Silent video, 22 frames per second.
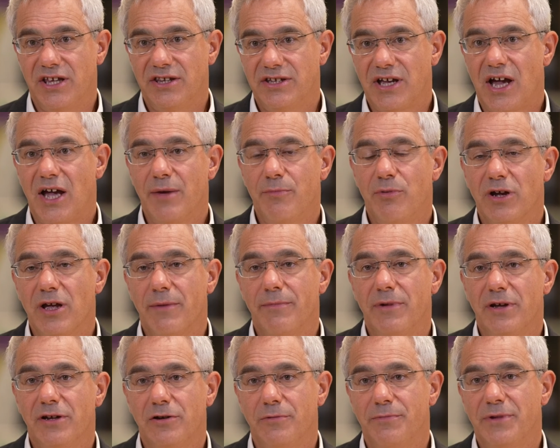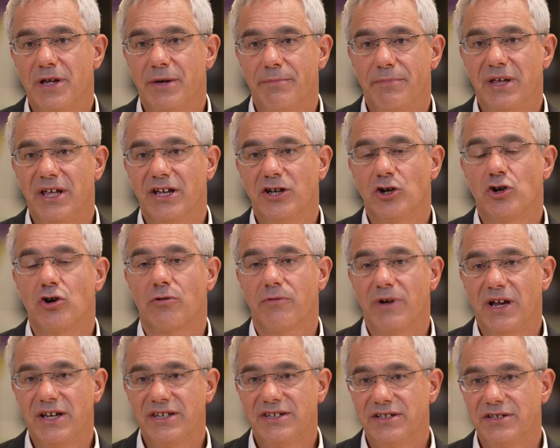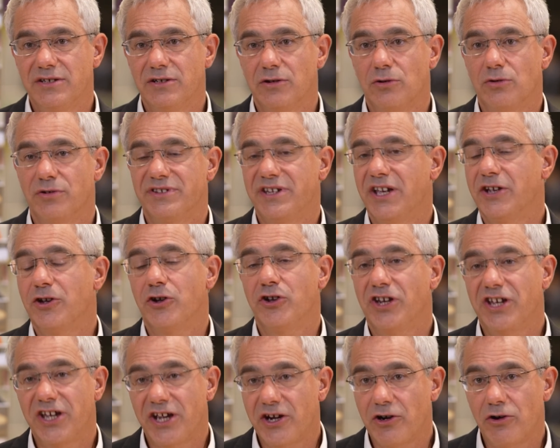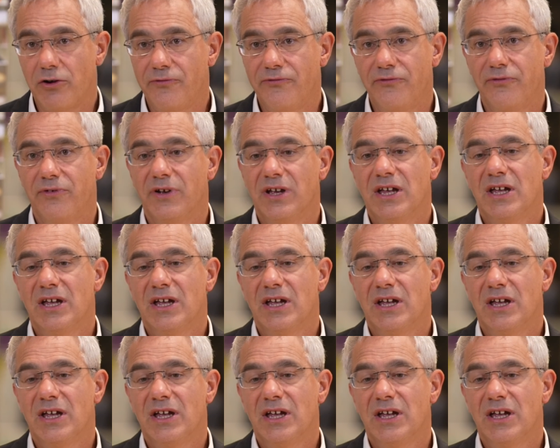and the hypogammaglobulinemia being corrected or taken care of.